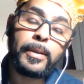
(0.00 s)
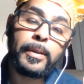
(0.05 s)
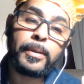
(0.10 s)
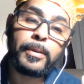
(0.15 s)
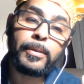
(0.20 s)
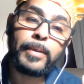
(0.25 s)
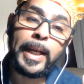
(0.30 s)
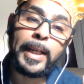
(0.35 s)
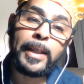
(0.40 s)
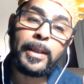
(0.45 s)

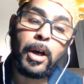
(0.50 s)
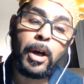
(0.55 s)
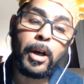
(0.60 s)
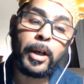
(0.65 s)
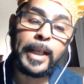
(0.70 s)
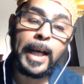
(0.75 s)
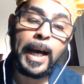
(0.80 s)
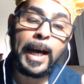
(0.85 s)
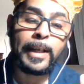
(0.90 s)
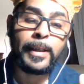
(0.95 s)
right, our
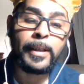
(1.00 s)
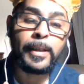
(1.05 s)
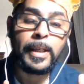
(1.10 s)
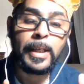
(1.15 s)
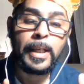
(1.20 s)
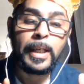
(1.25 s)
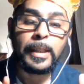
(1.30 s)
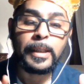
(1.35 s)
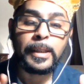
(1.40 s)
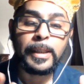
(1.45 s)
god,
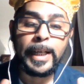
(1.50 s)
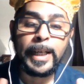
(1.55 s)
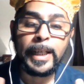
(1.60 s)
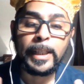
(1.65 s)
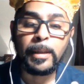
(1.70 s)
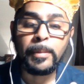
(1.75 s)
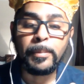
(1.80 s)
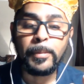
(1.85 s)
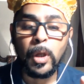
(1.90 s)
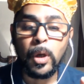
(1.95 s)
letting
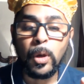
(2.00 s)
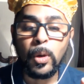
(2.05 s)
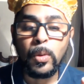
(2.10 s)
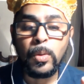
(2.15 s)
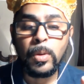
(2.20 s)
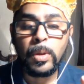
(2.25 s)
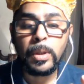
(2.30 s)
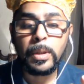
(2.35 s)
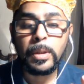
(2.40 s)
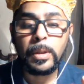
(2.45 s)
them know,
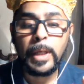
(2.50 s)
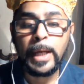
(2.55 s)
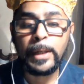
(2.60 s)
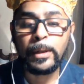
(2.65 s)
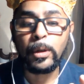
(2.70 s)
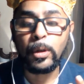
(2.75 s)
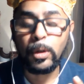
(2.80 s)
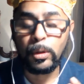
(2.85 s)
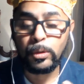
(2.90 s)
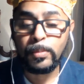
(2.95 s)
and
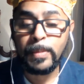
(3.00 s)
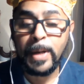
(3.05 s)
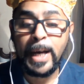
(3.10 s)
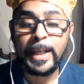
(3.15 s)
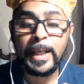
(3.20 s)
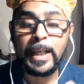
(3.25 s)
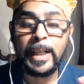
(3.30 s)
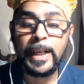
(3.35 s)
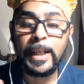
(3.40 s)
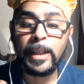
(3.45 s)

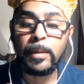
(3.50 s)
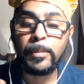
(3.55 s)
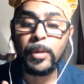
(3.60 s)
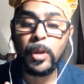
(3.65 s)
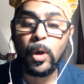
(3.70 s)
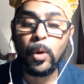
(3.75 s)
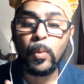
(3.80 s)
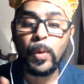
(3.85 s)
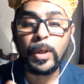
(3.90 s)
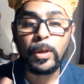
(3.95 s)
Olodumare, letting them know
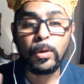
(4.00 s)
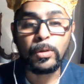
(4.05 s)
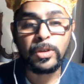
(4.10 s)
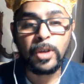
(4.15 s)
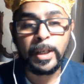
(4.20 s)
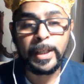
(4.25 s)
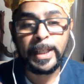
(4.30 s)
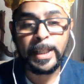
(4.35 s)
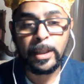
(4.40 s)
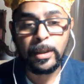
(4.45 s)
what goes
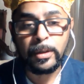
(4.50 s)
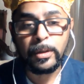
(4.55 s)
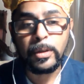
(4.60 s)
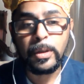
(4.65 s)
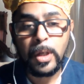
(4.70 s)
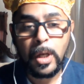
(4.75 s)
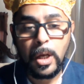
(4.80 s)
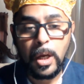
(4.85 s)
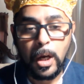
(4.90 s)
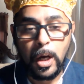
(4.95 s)
on here
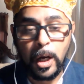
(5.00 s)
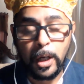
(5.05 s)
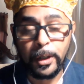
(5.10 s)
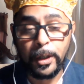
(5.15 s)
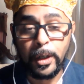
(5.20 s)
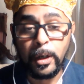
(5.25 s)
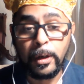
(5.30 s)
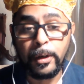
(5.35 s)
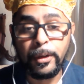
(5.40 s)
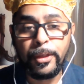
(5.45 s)
on
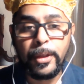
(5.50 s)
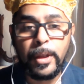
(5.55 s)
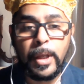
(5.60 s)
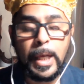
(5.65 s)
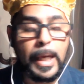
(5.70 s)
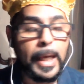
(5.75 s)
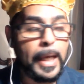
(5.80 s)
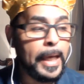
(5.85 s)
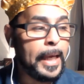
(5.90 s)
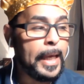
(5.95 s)
earth.
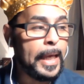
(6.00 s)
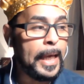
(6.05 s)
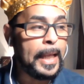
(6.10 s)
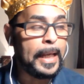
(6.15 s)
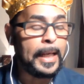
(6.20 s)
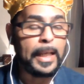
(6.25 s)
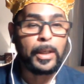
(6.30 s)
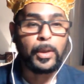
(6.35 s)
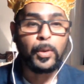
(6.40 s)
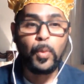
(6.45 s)

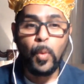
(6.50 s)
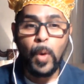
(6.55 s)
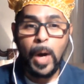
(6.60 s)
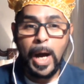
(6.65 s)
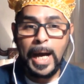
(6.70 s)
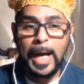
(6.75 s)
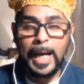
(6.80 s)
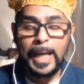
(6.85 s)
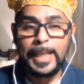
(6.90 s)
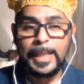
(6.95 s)

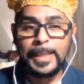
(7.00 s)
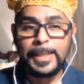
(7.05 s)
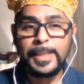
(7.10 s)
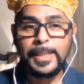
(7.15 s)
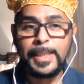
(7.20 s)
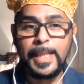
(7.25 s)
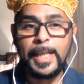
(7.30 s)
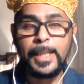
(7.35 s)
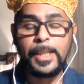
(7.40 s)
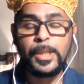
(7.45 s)
Elegua is
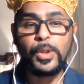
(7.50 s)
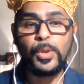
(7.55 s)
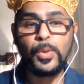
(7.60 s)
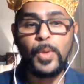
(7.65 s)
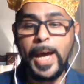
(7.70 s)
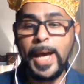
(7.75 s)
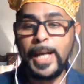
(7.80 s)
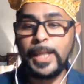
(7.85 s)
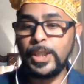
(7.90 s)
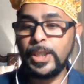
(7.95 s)
said to
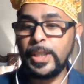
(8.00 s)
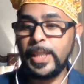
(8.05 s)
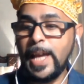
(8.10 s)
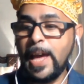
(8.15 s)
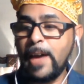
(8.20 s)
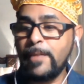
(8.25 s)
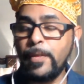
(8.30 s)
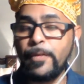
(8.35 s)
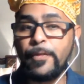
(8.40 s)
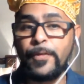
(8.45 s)
actually
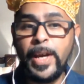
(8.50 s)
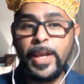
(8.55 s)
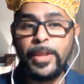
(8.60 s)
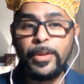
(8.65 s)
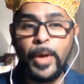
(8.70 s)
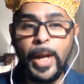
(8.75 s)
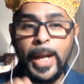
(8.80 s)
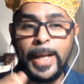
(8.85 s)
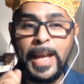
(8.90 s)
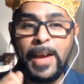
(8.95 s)
have a
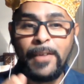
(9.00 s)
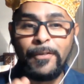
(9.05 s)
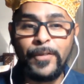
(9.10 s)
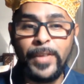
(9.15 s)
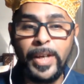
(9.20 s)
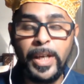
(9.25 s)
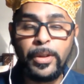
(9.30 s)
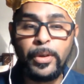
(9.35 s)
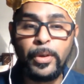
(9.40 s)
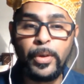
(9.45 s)
feather, and that
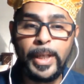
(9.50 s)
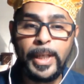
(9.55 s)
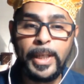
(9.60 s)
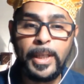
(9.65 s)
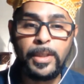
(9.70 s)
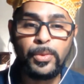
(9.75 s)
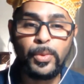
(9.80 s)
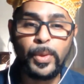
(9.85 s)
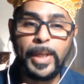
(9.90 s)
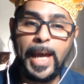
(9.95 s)
feather
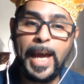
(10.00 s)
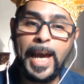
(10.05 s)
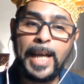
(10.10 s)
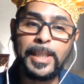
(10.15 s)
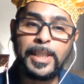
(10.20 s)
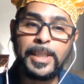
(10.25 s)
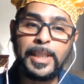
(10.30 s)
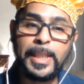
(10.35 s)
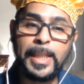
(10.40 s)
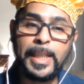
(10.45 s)
is what
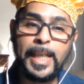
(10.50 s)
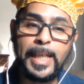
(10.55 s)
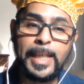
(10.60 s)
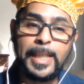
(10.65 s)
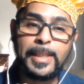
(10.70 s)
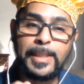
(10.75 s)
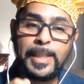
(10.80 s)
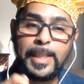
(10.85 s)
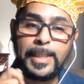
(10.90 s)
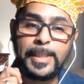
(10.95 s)
actually
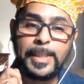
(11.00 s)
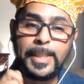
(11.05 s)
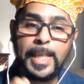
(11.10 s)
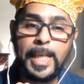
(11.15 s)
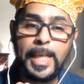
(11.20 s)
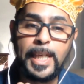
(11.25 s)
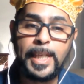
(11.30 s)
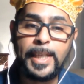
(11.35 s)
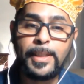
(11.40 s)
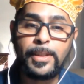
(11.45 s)
is his
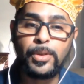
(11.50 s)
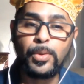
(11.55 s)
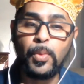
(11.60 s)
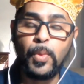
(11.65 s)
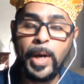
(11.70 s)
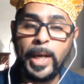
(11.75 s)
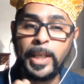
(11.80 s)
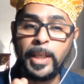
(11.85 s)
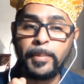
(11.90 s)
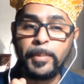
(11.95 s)
key to
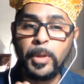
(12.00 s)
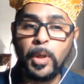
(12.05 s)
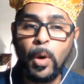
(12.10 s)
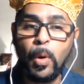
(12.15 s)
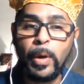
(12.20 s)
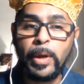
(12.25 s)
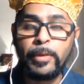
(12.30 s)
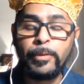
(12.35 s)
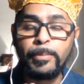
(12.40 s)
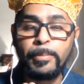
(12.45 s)
wind up
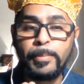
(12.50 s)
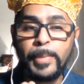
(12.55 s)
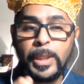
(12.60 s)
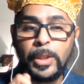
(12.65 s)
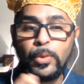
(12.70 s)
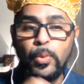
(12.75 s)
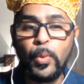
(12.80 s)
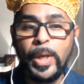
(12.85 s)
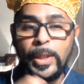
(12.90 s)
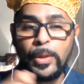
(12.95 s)
going
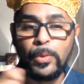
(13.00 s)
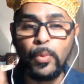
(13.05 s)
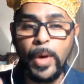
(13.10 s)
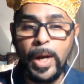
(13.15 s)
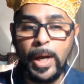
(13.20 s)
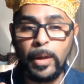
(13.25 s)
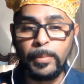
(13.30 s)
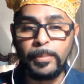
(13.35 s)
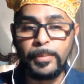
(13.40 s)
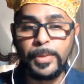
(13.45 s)
between
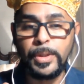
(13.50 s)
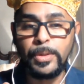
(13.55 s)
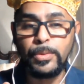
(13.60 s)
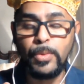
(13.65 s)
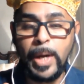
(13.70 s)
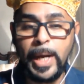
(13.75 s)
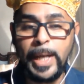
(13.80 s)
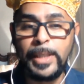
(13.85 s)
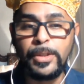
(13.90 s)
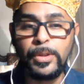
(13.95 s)
realms,
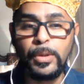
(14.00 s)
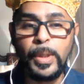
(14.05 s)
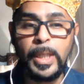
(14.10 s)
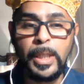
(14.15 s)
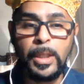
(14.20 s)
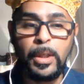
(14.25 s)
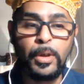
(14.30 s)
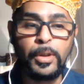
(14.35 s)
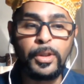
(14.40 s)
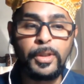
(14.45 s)
right? So he
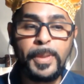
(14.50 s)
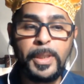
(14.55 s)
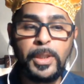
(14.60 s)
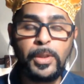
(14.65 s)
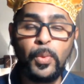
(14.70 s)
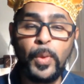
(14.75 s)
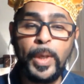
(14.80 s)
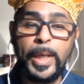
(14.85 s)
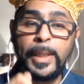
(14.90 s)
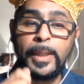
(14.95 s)
goes
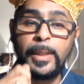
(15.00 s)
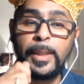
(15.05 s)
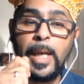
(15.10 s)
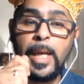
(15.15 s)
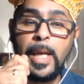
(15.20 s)
between